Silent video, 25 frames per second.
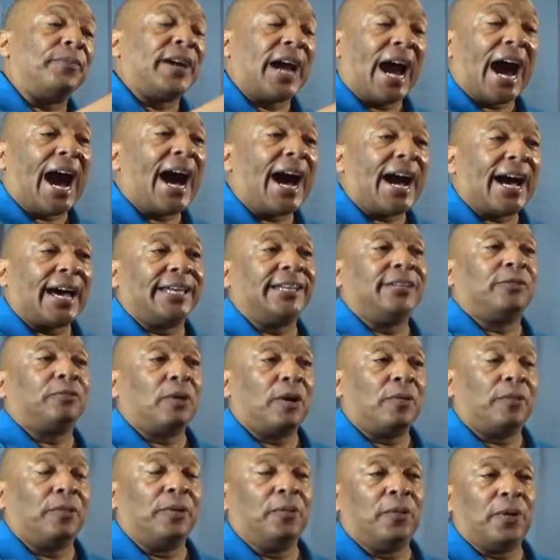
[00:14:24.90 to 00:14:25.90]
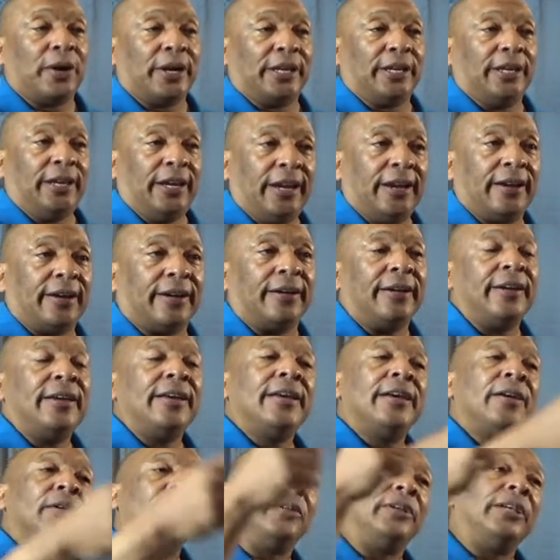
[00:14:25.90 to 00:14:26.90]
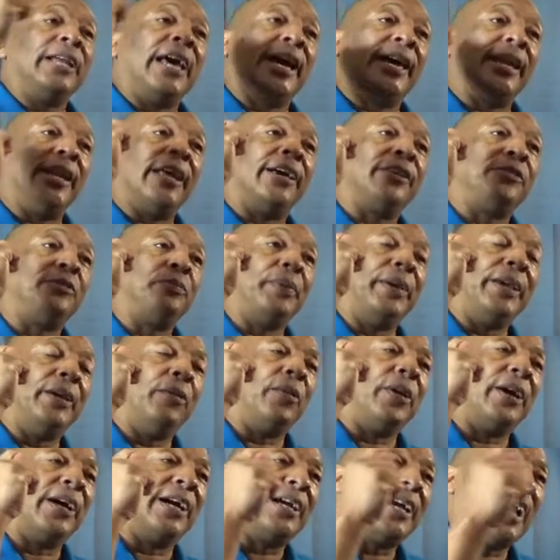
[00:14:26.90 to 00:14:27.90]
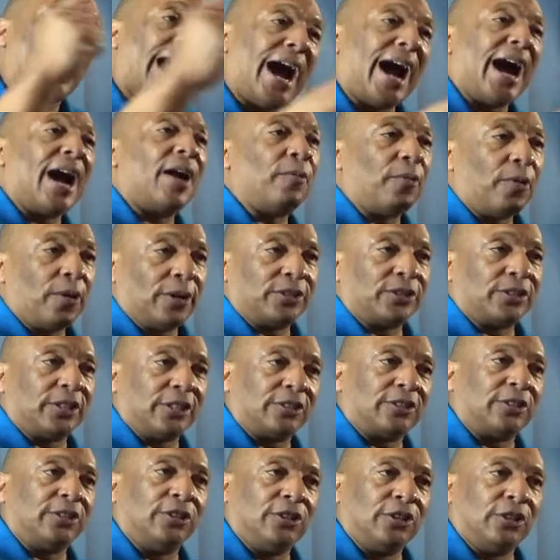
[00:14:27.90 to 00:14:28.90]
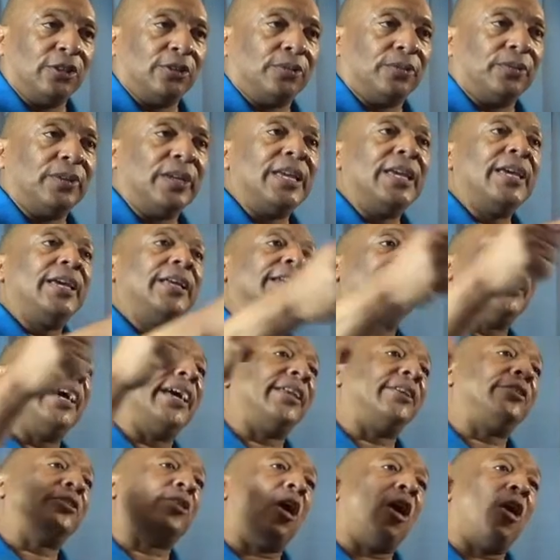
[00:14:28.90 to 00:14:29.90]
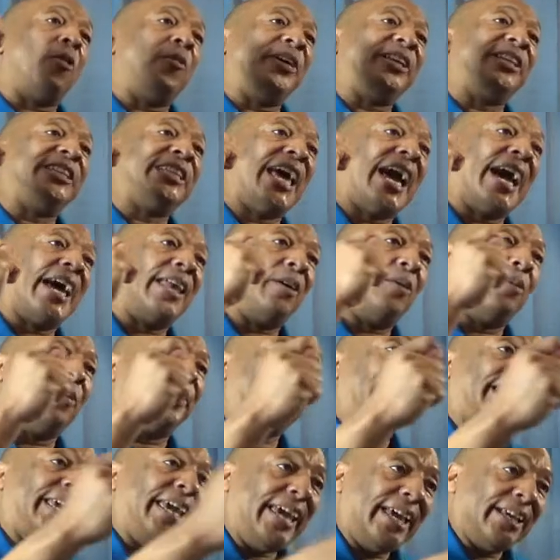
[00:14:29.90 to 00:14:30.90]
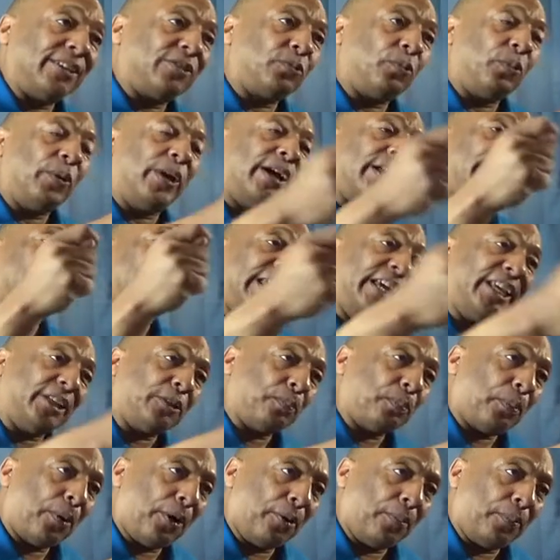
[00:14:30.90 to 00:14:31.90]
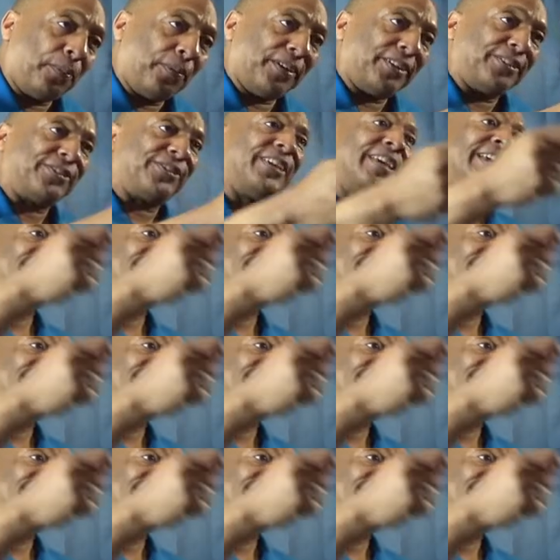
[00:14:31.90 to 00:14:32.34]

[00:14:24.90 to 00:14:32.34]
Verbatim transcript: God is what we want to hear. Let us be what God wants us to do. Let us always line up with his will, his purpose.